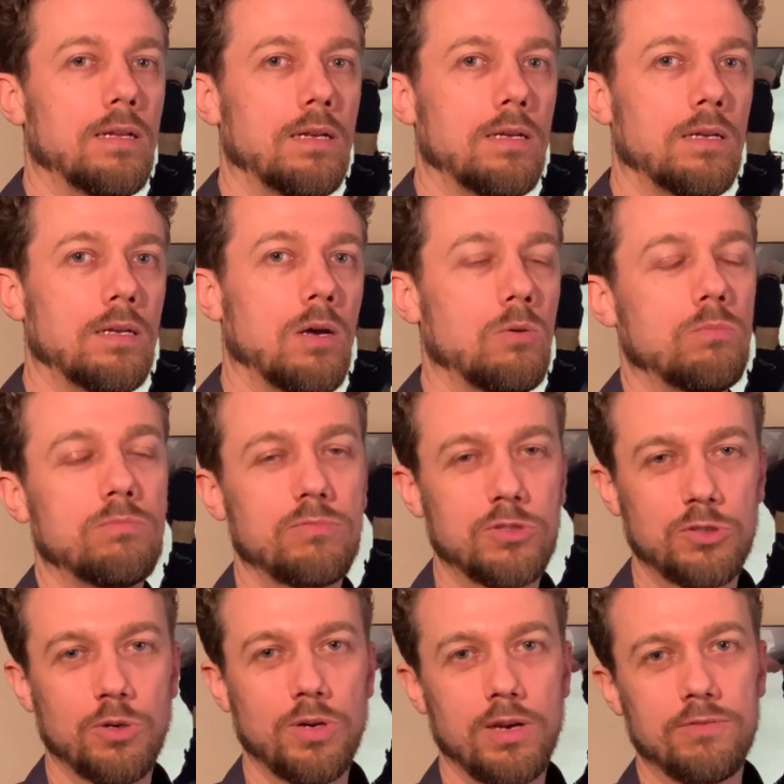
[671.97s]
Oh,
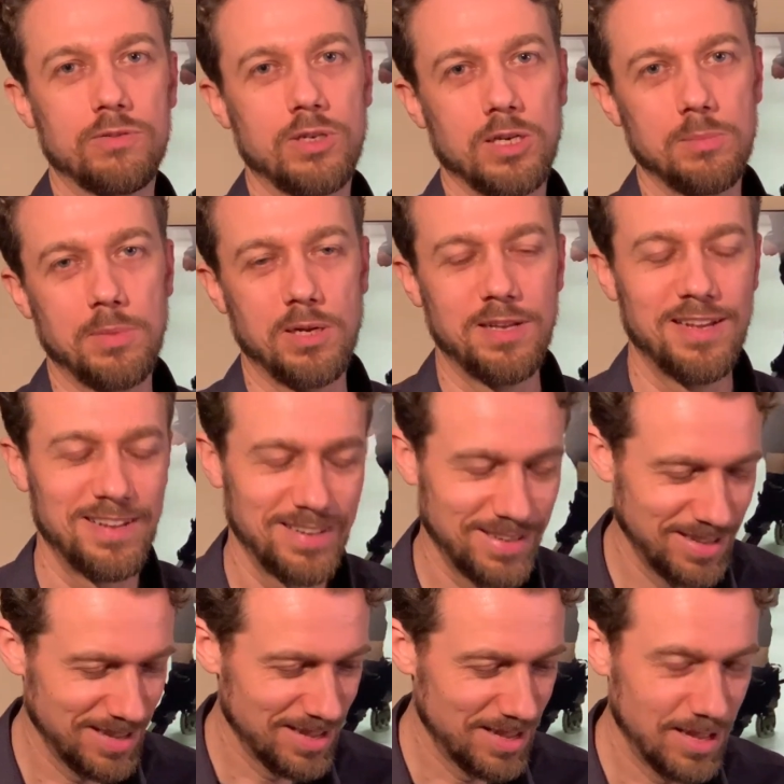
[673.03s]
sorry, I forgot
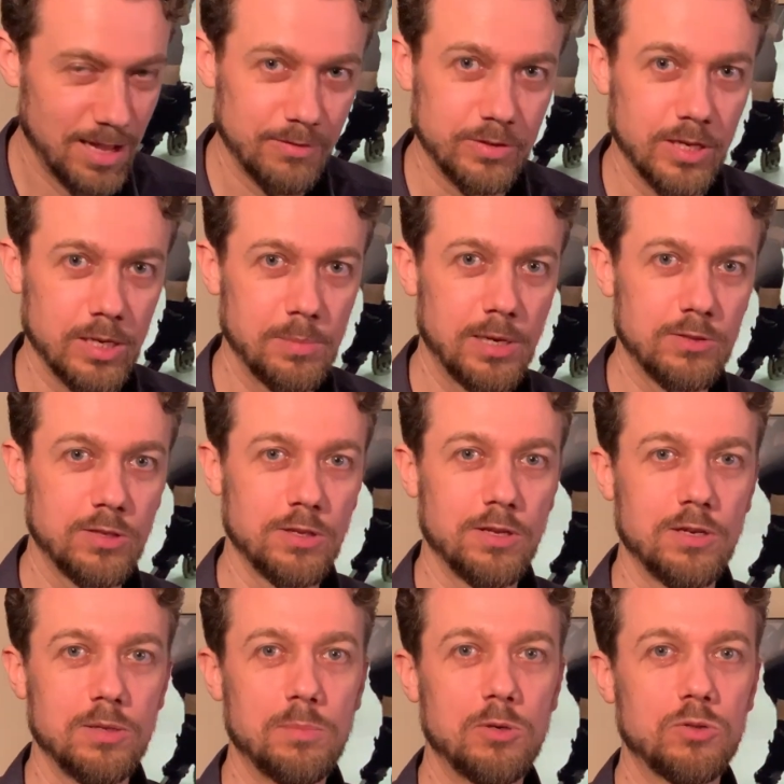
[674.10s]
about
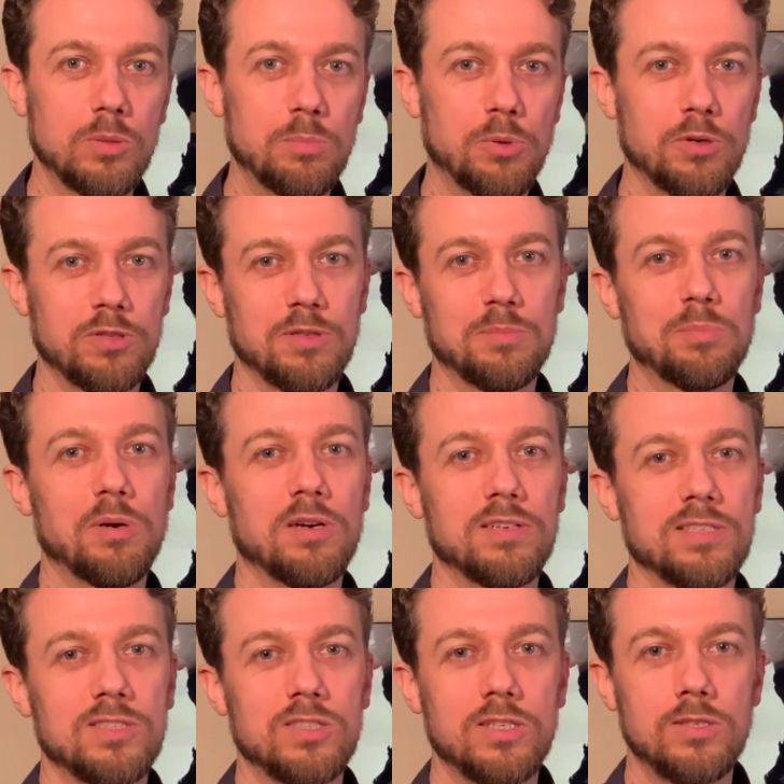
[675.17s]
the most important part
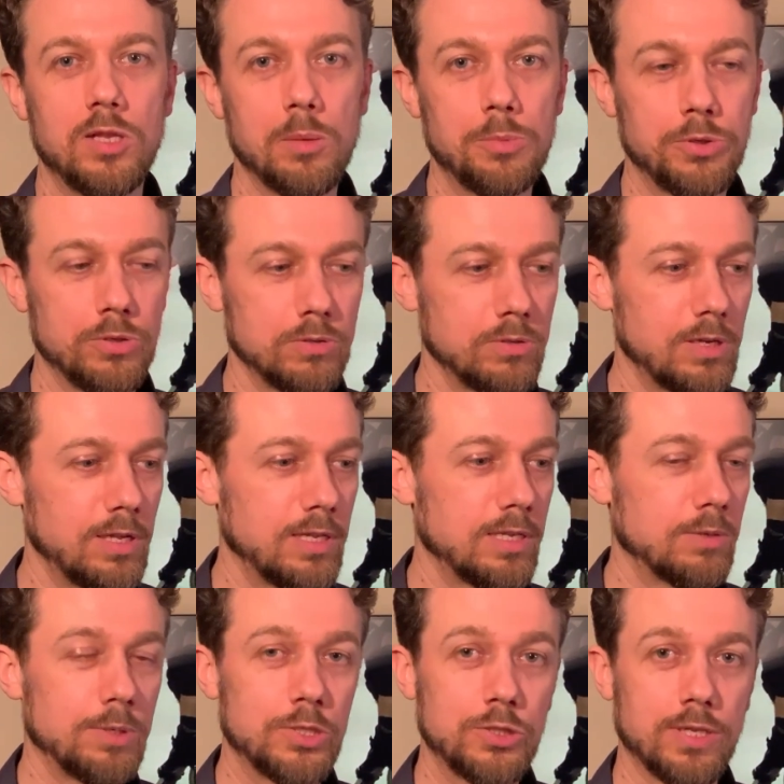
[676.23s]
is the W,
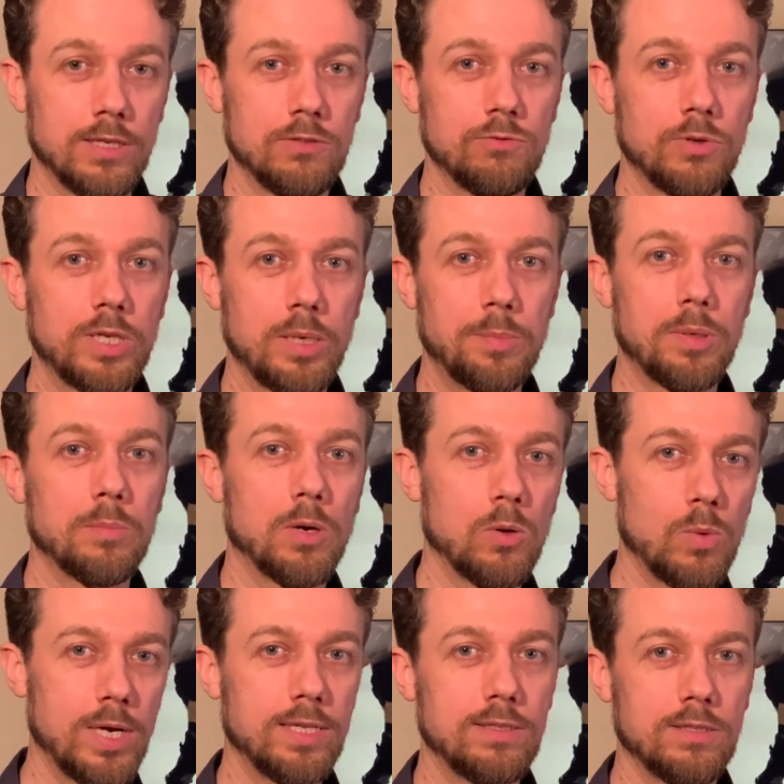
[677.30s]
which stands for keeping my
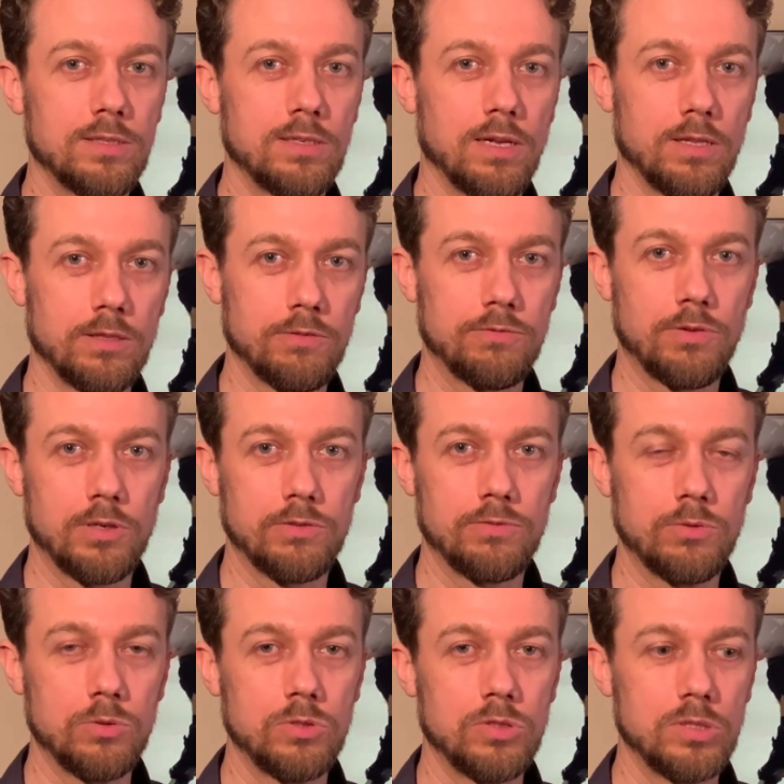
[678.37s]
weight on the front
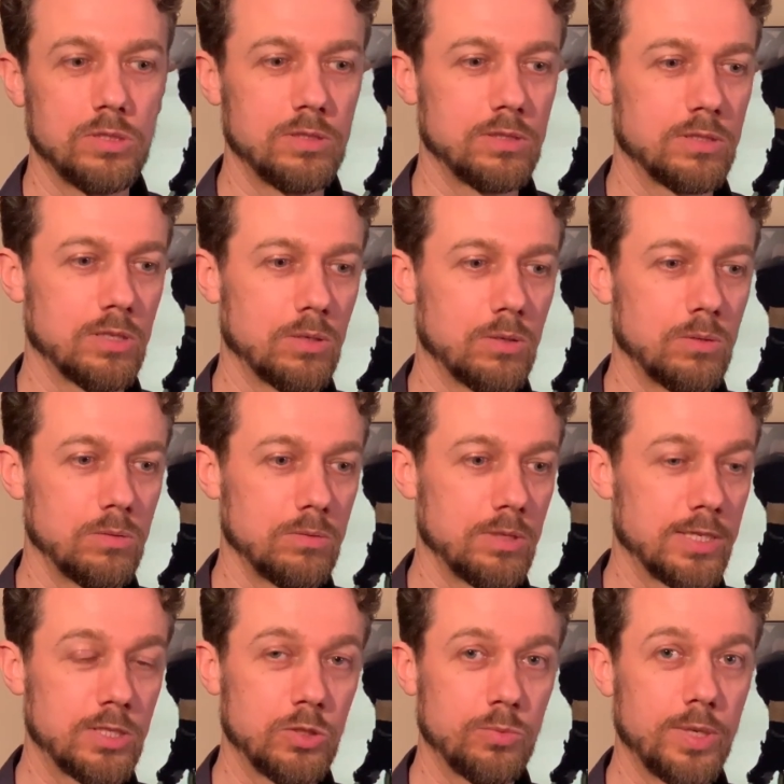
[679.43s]
foot. So
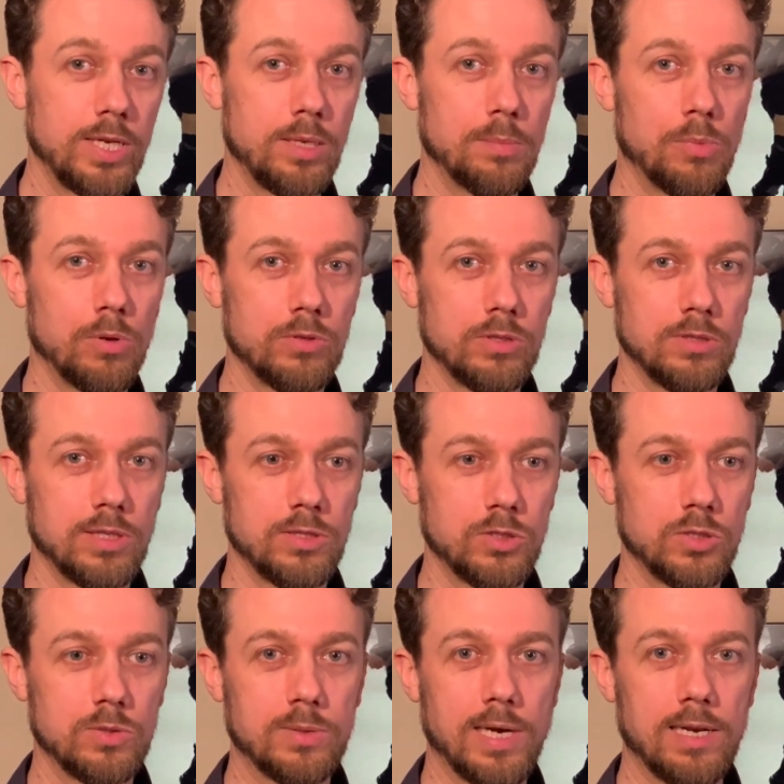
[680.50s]
this is really important. This
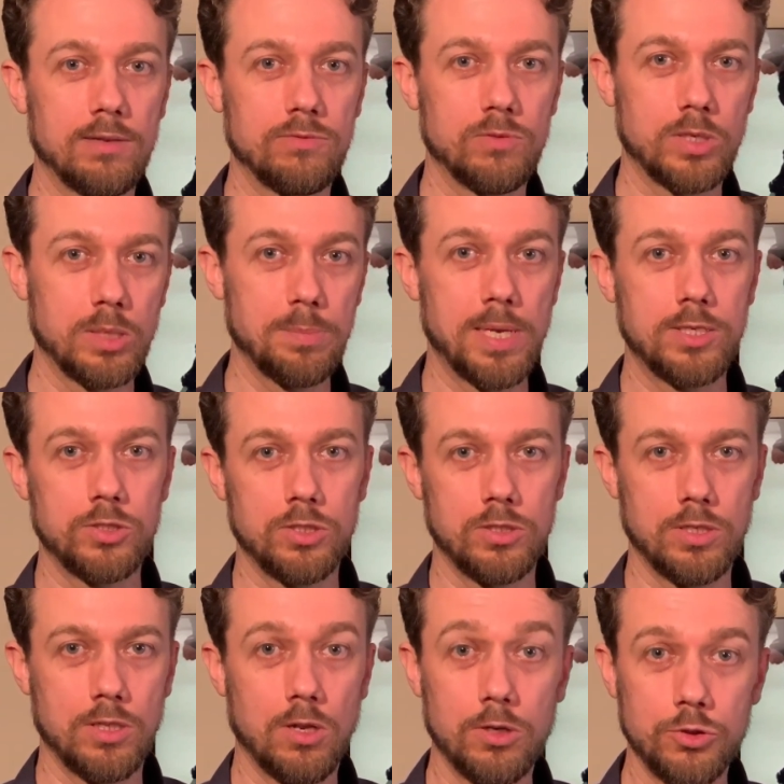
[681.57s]
is kind of what it makes a
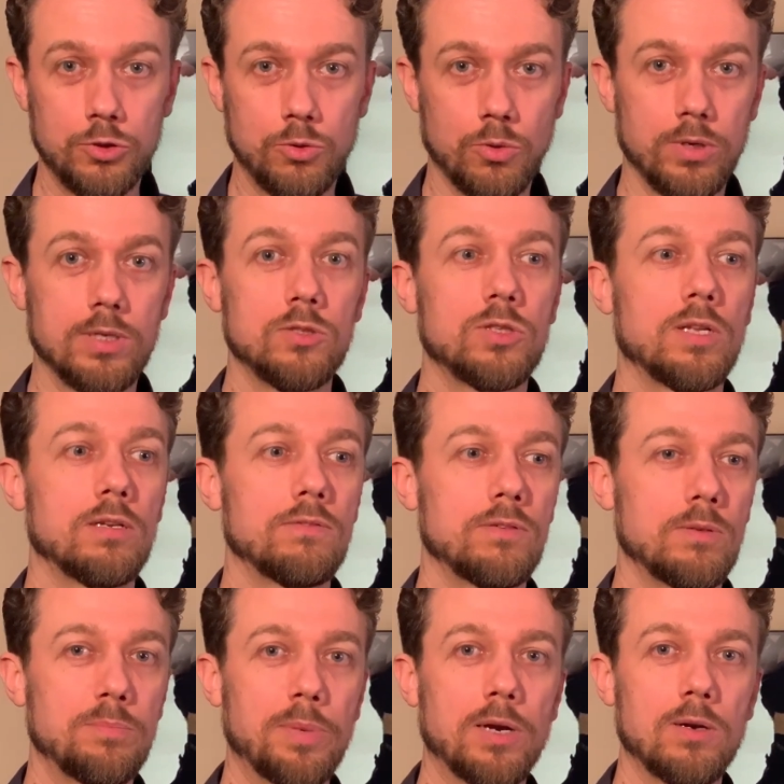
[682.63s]
lunge turn instead of
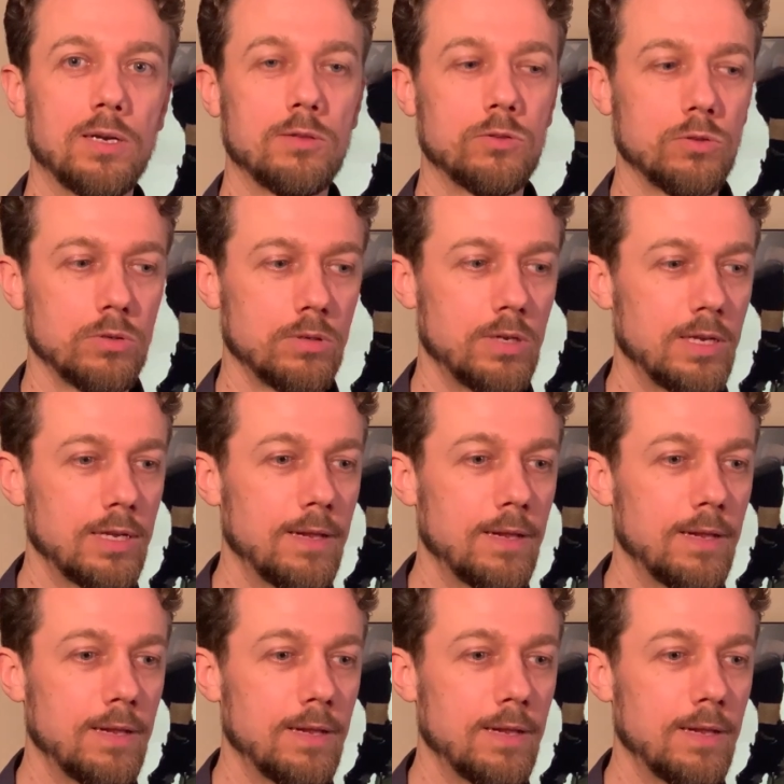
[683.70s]
a parallel turn.